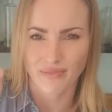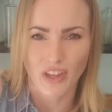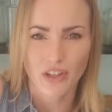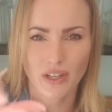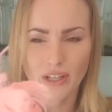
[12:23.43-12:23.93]

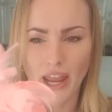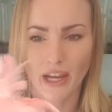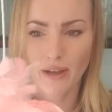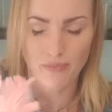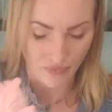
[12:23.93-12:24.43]
and you can hang
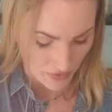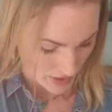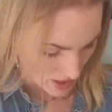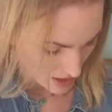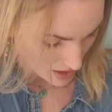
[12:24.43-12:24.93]
it.
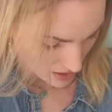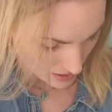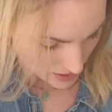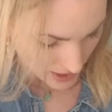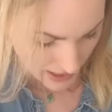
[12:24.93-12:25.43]

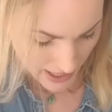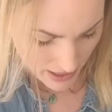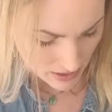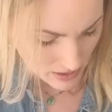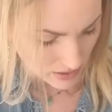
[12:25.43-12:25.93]

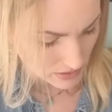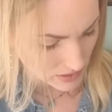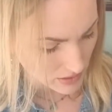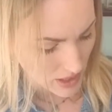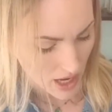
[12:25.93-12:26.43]
Again,
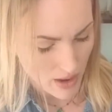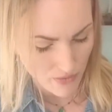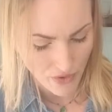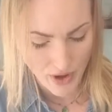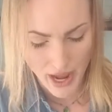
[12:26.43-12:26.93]

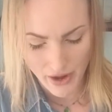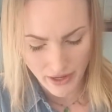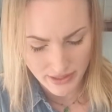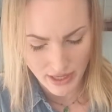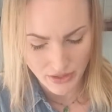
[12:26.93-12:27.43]
for a hair
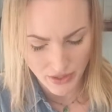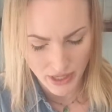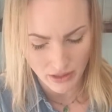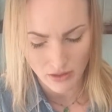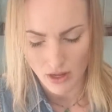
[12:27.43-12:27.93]

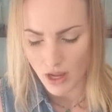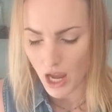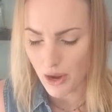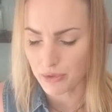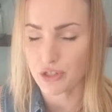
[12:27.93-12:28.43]
accessory,
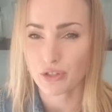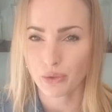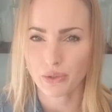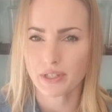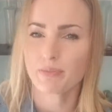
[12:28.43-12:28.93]
I would just
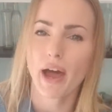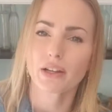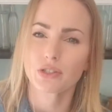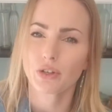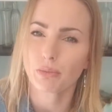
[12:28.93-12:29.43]
glue this
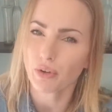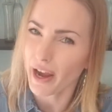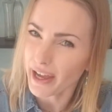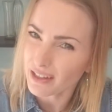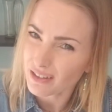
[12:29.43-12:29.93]
back to a
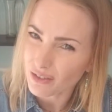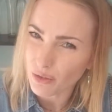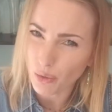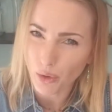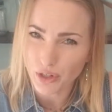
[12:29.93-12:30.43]
barrette
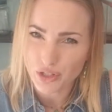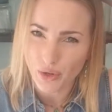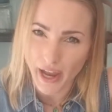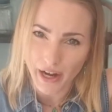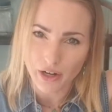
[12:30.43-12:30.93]
or to
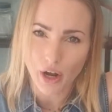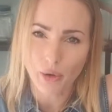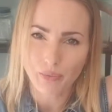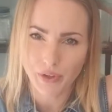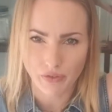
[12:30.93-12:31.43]
a hair
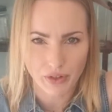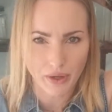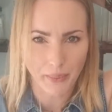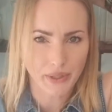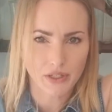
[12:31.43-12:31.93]
comb if you're
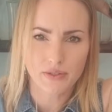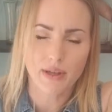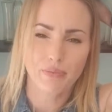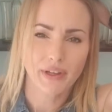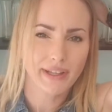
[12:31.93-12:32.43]
going to do
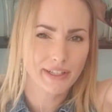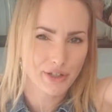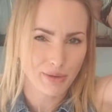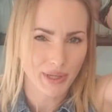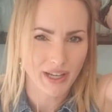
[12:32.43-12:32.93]
something like a
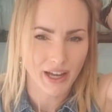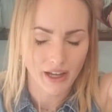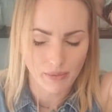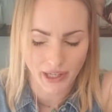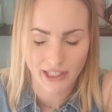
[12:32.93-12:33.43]
derby.
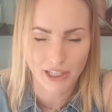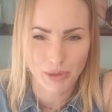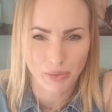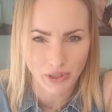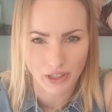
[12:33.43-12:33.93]
I think it'd
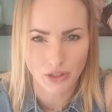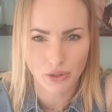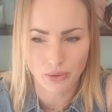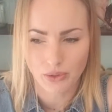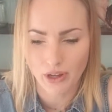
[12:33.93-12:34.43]
be really
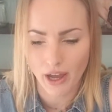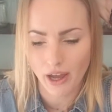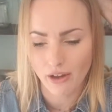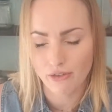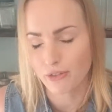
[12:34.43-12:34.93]
cute
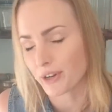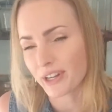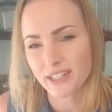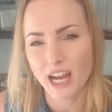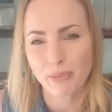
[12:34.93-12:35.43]
for
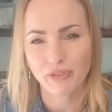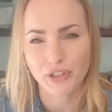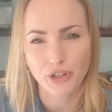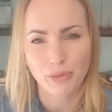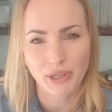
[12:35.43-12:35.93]
any type of a
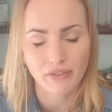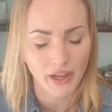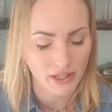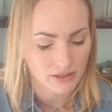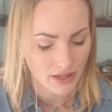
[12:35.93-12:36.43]
derby
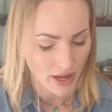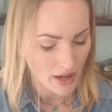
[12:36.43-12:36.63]
event.